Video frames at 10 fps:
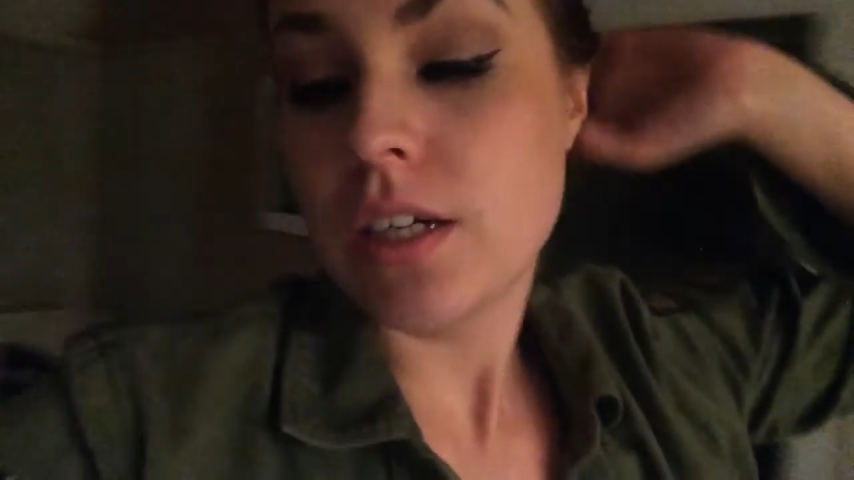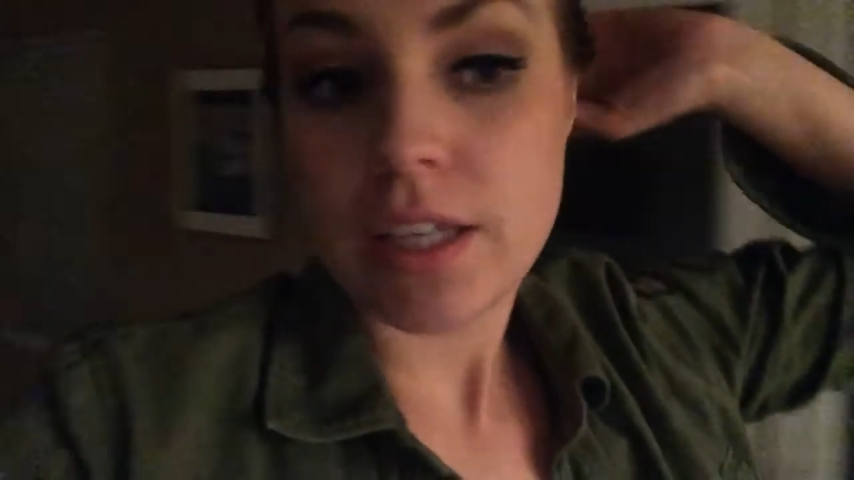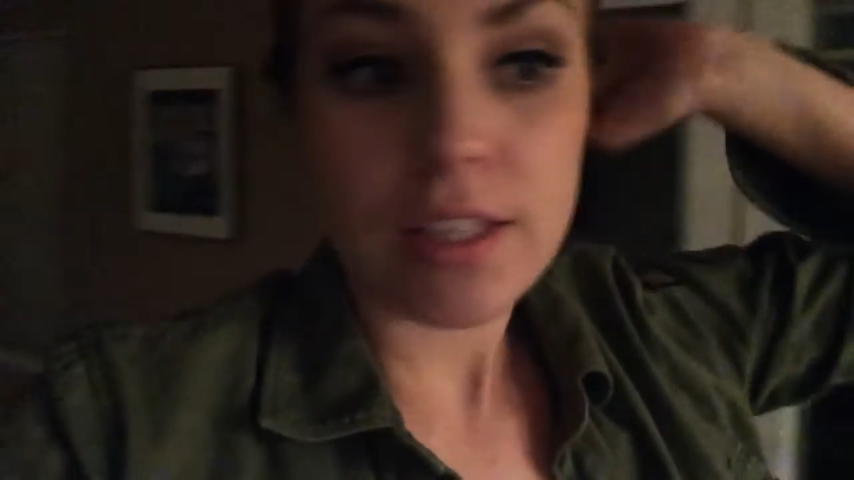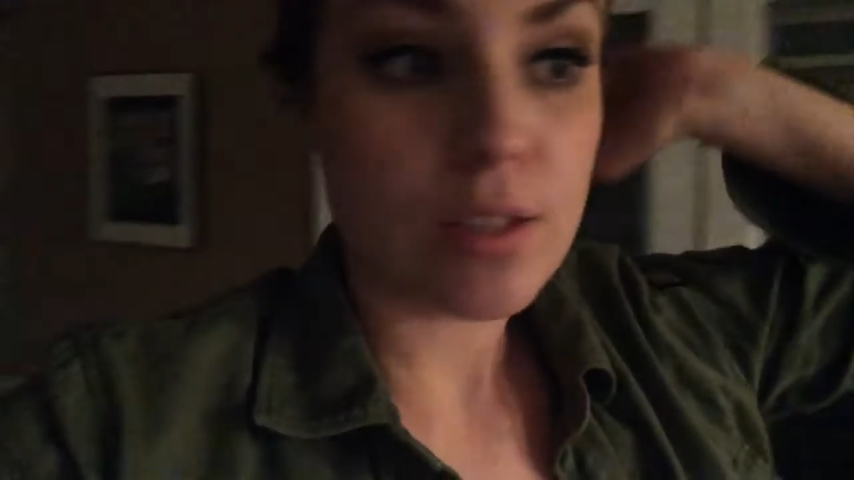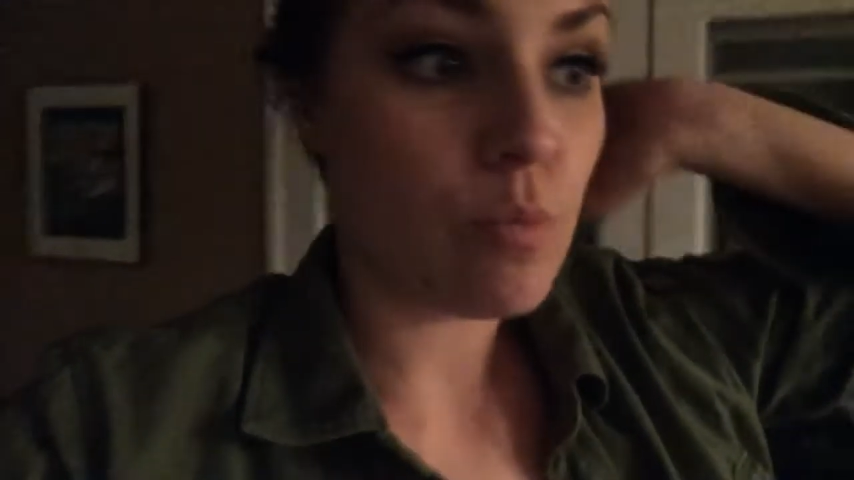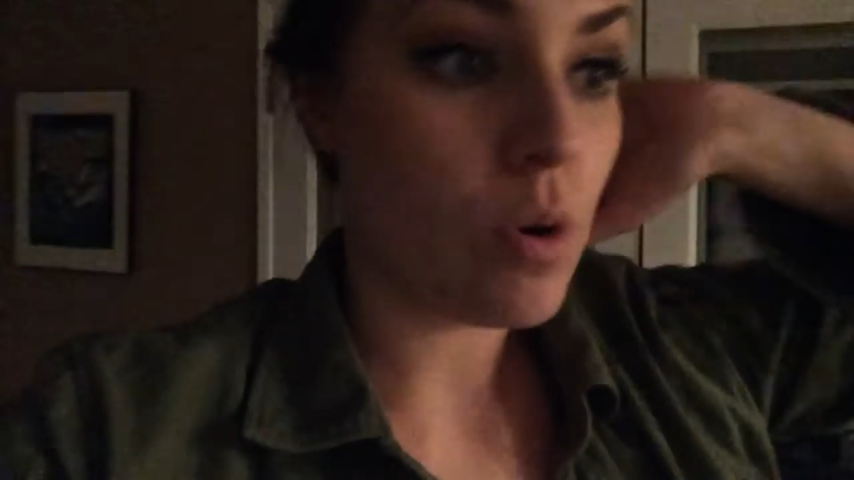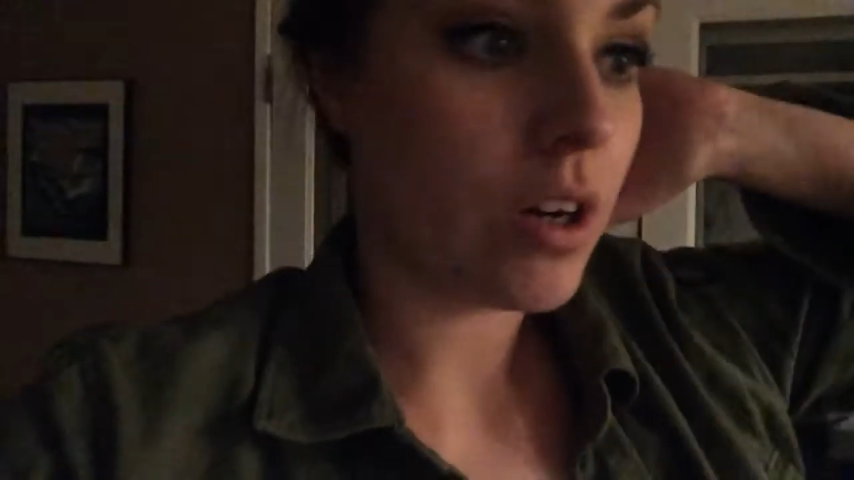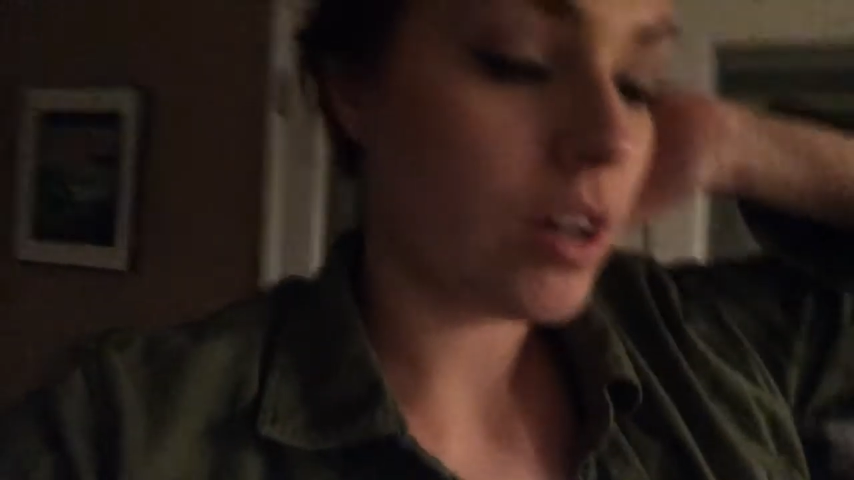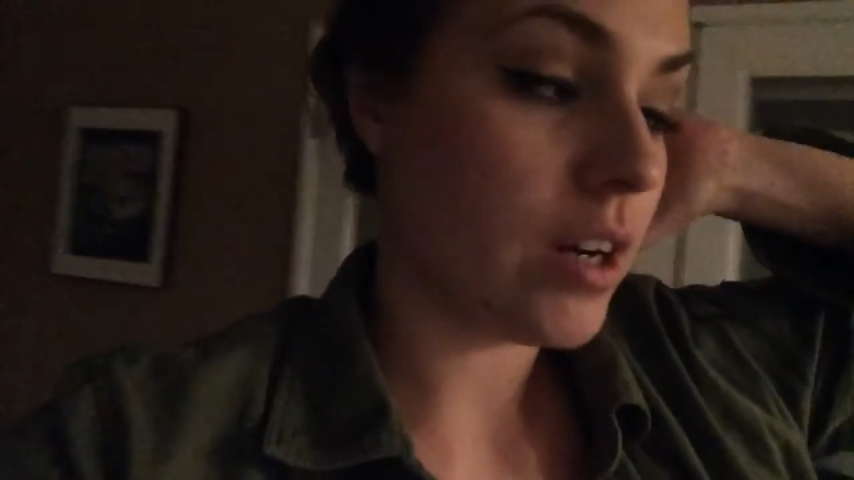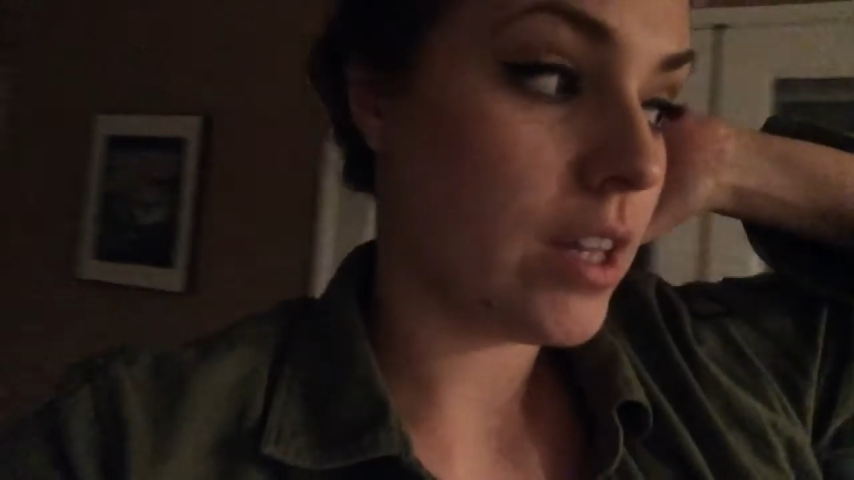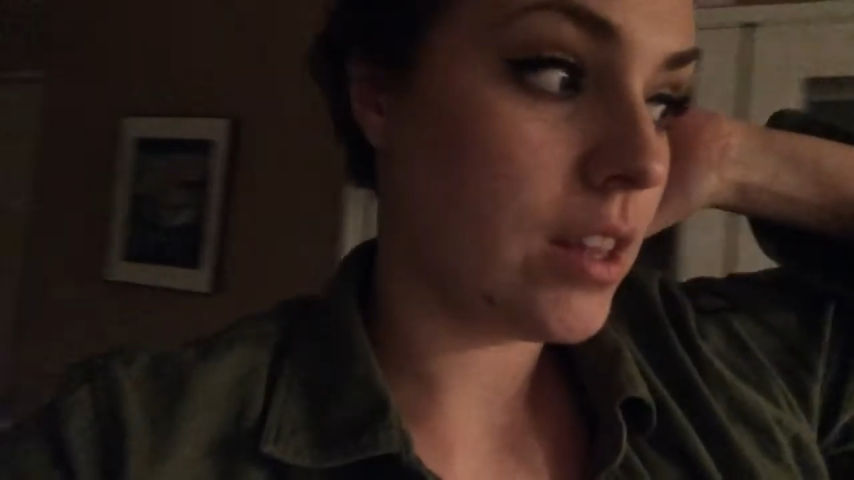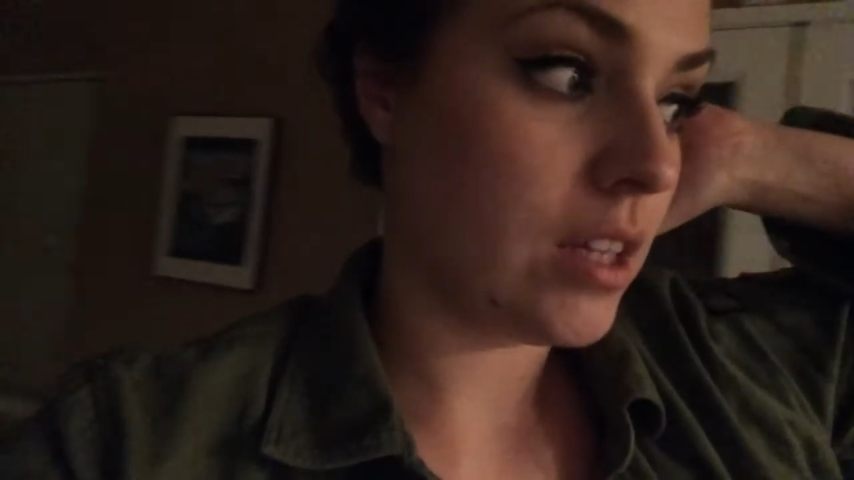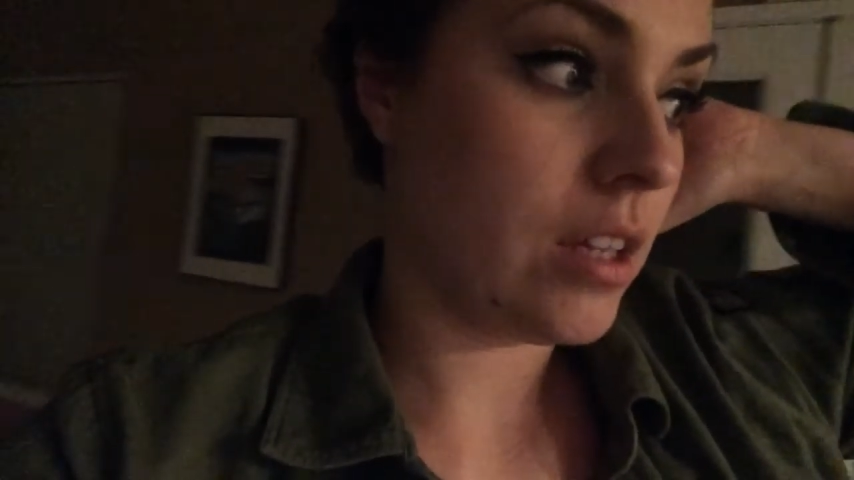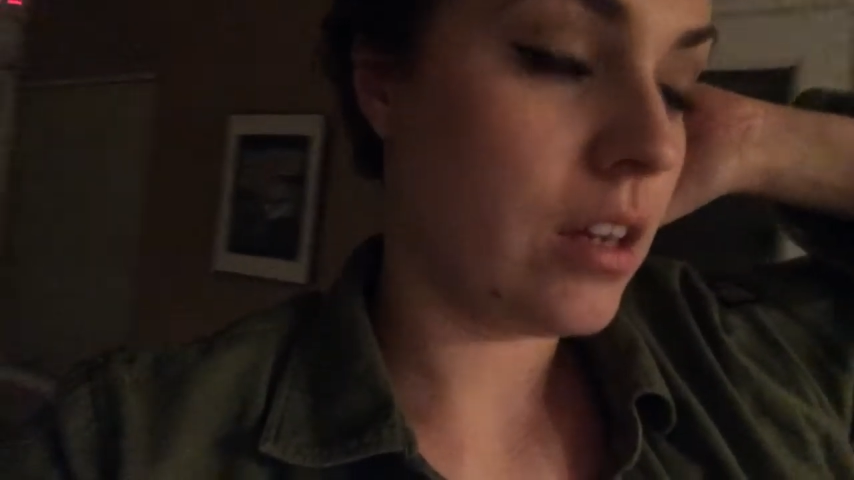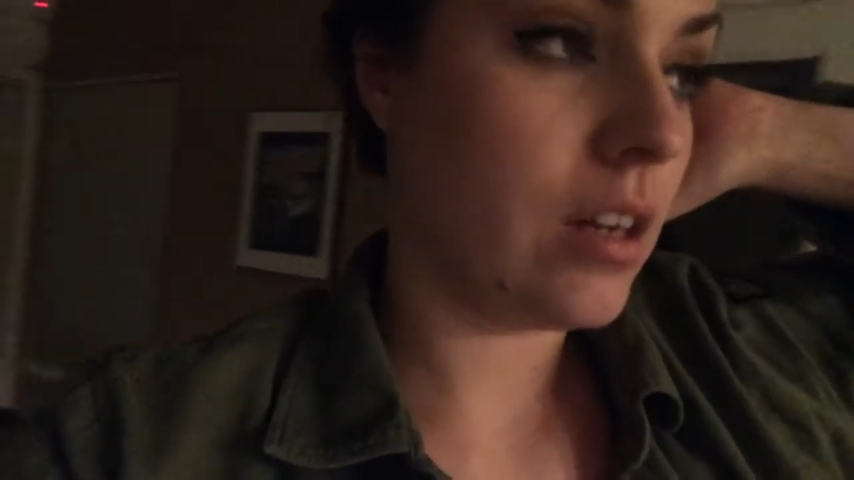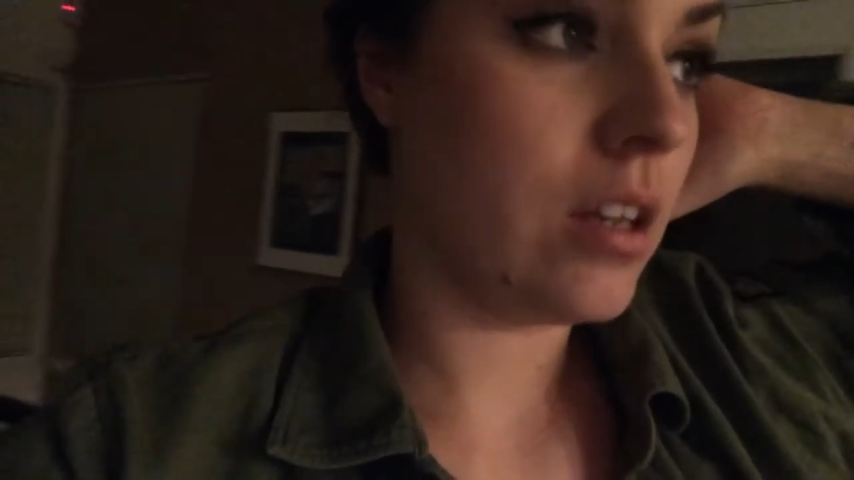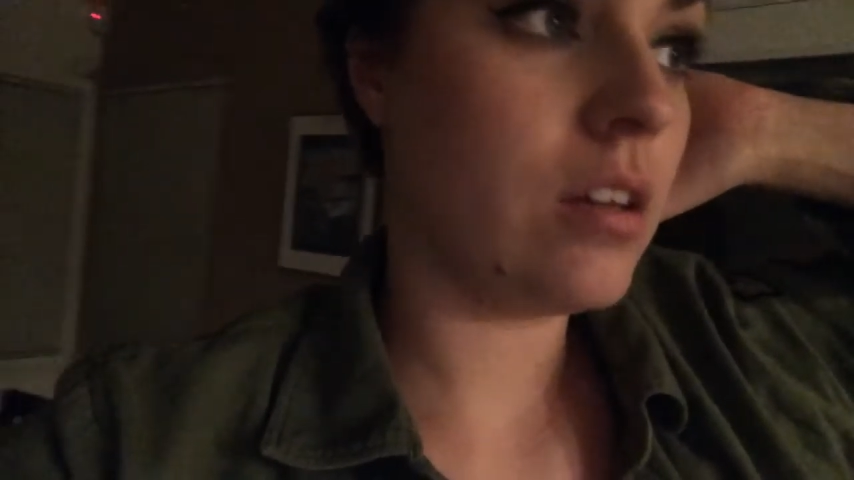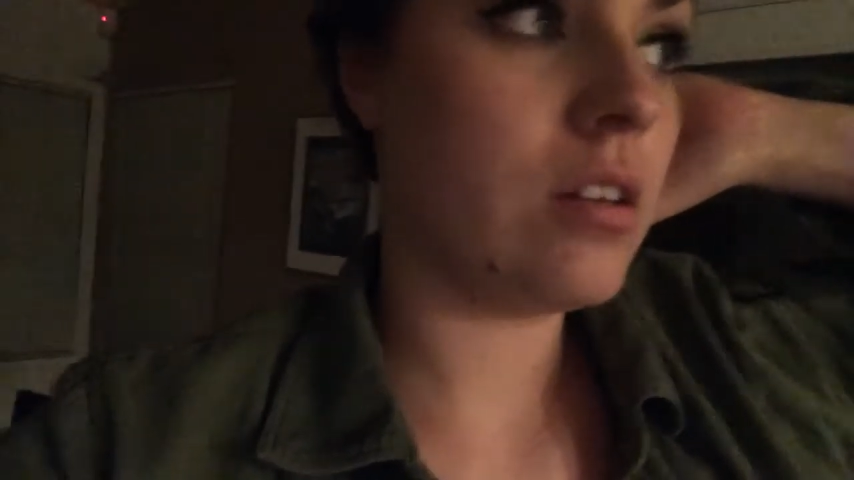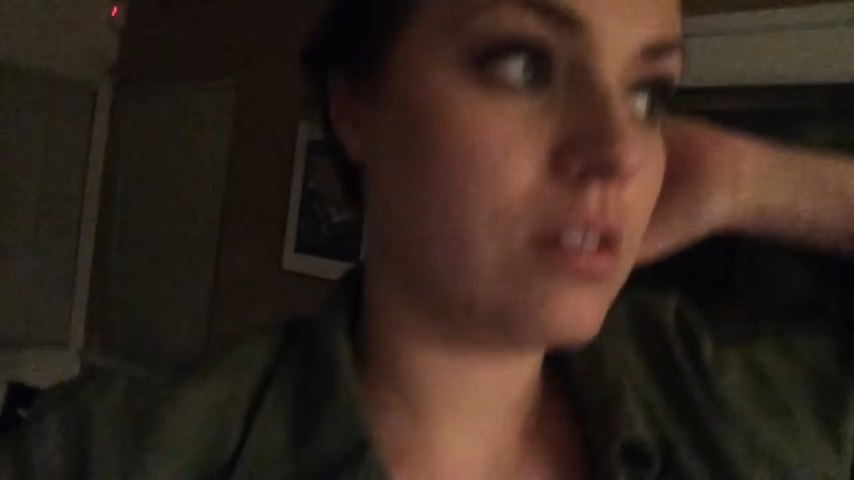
get some water and then